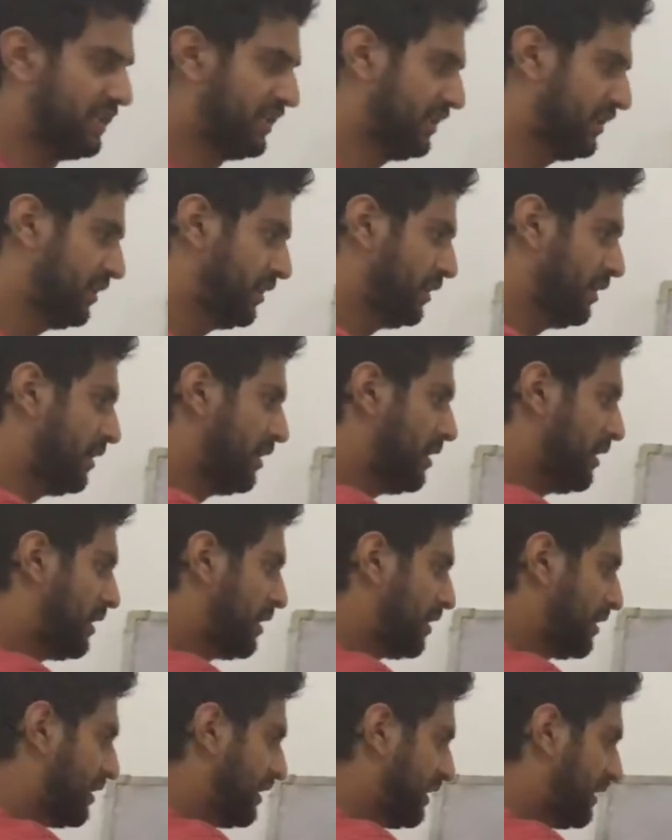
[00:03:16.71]
set.
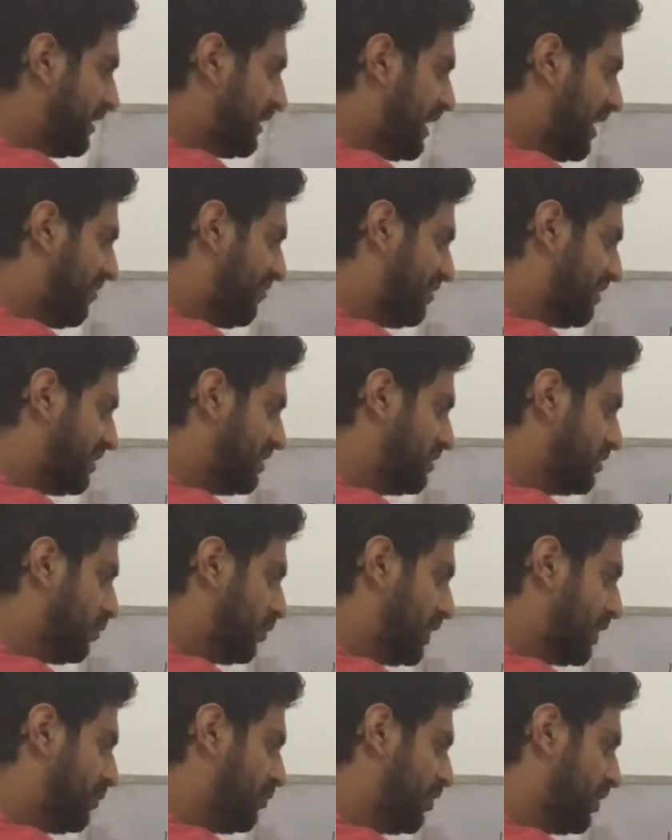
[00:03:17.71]
Take the average
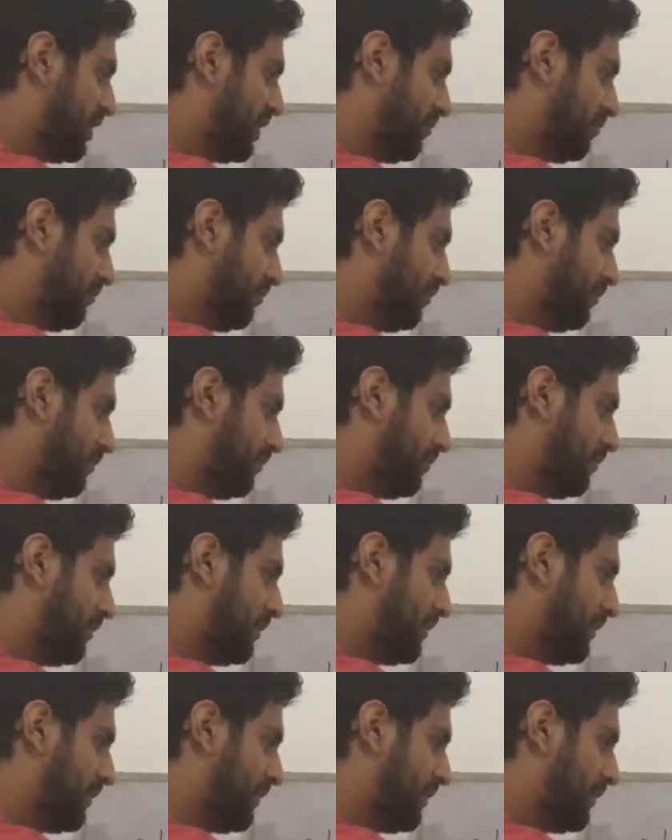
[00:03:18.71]
1 upon m.